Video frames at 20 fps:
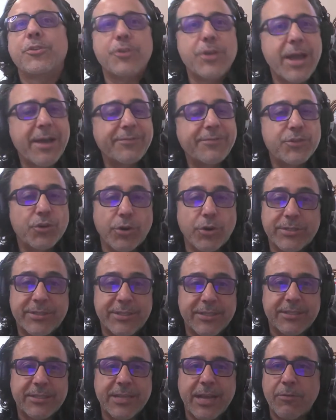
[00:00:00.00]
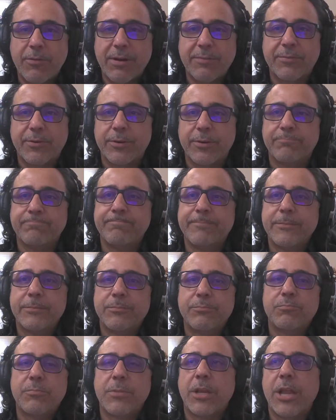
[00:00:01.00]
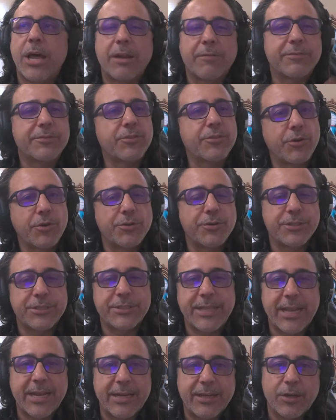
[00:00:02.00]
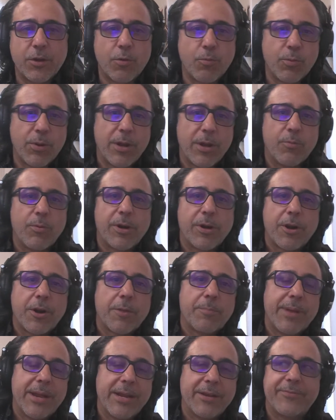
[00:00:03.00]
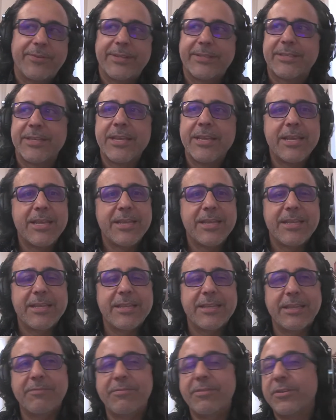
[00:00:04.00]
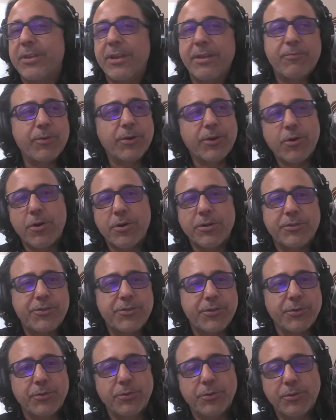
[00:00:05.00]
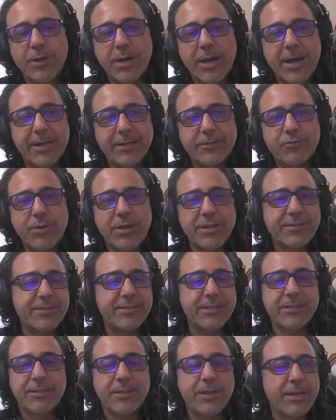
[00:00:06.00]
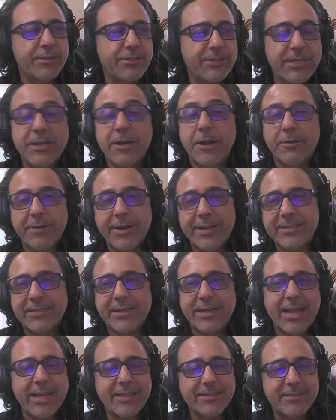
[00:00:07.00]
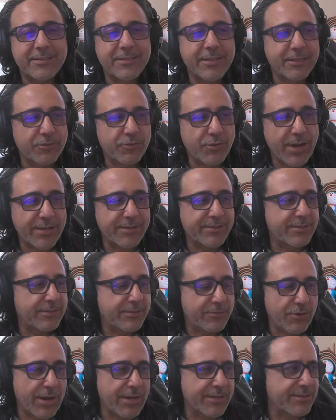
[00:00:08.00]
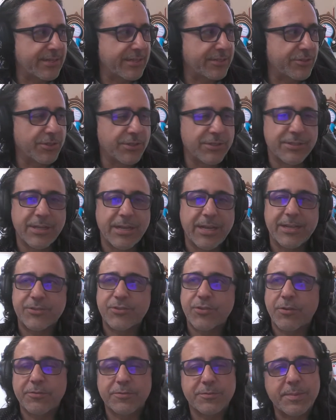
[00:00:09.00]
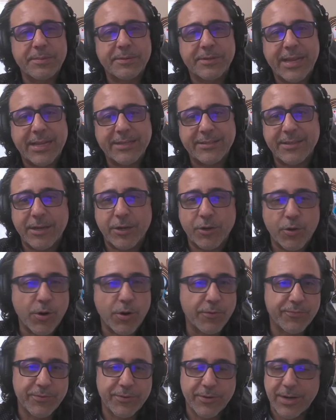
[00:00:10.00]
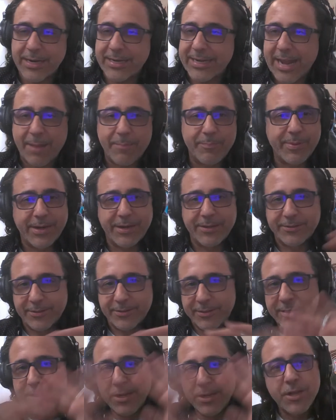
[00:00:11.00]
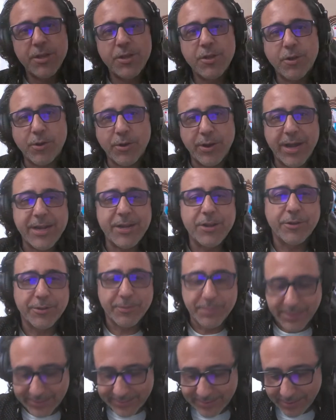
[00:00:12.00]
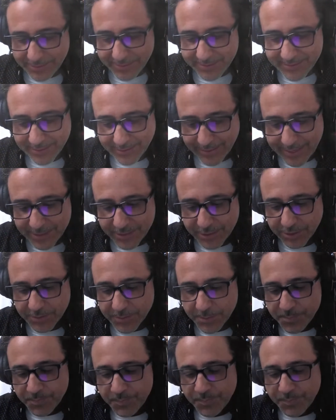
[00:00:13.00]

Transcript: have choices. However, a lot of us don't understand, what are our benefits. Even if we're going through TRS classes, that transition service member classes that are offered at Camp Pendleton or any other military installation,